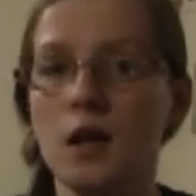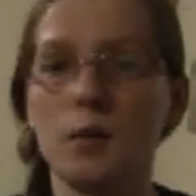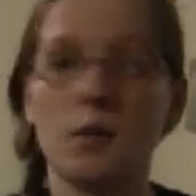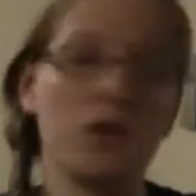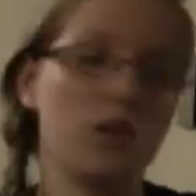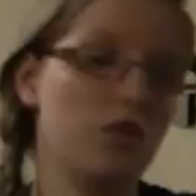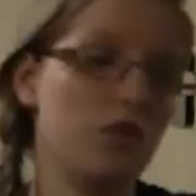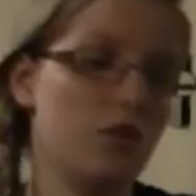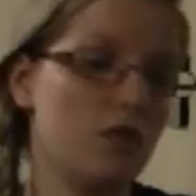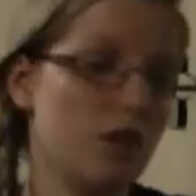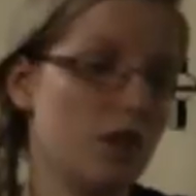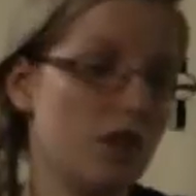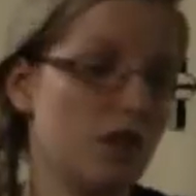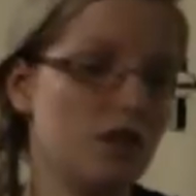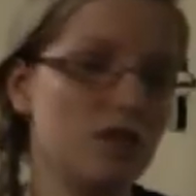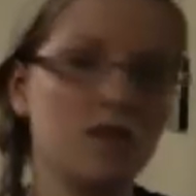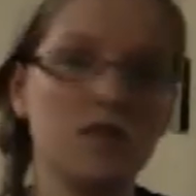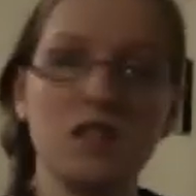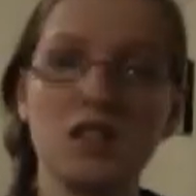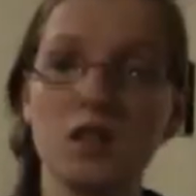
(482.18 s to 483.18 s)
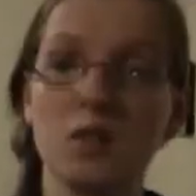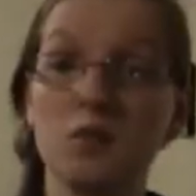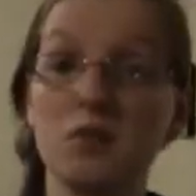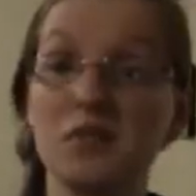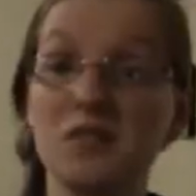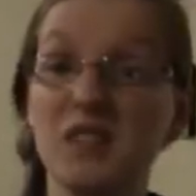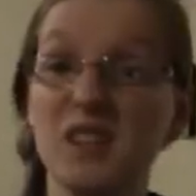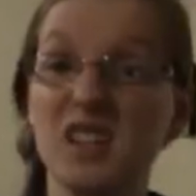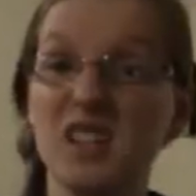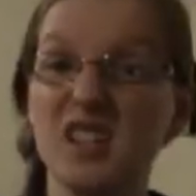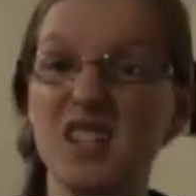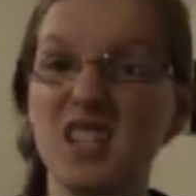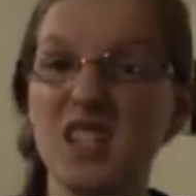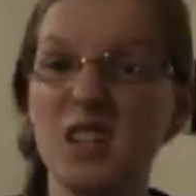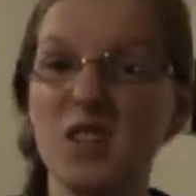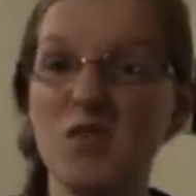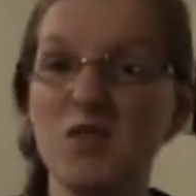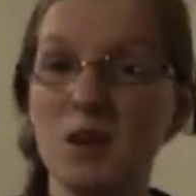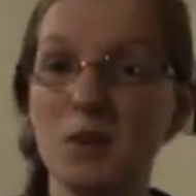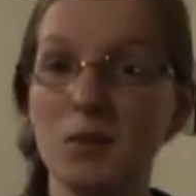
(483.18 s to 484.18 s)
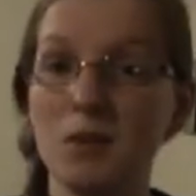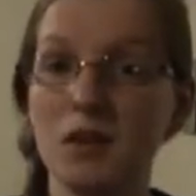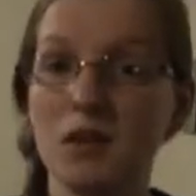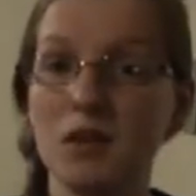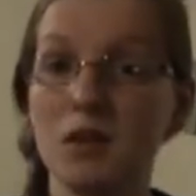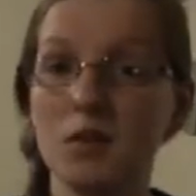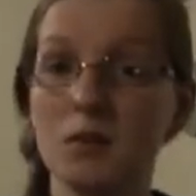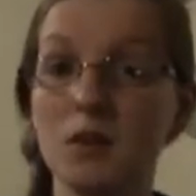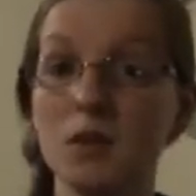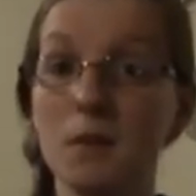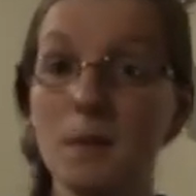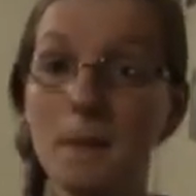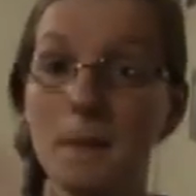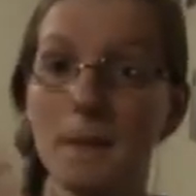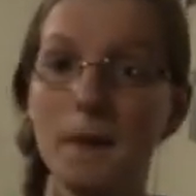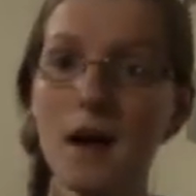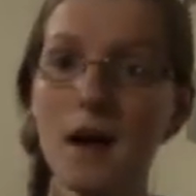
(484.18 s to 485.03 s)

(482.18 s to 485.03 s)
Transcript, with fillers: I'm going to finish this video before I continue rambling on, but